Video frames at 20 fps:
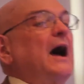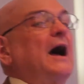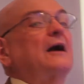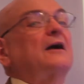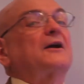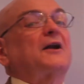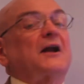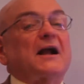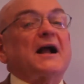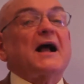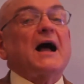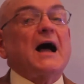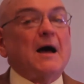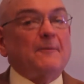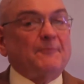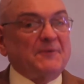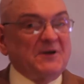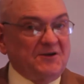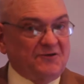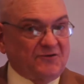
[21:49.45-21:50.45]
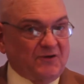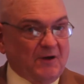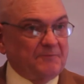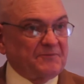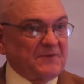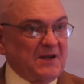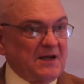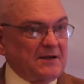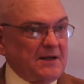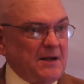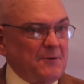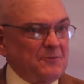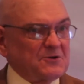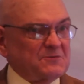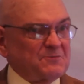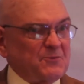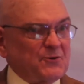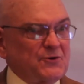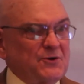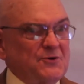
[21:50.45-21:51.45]
I'm going to copy something that
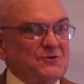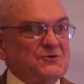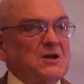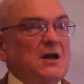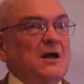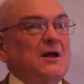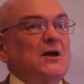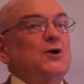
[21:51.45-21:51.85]
was produced.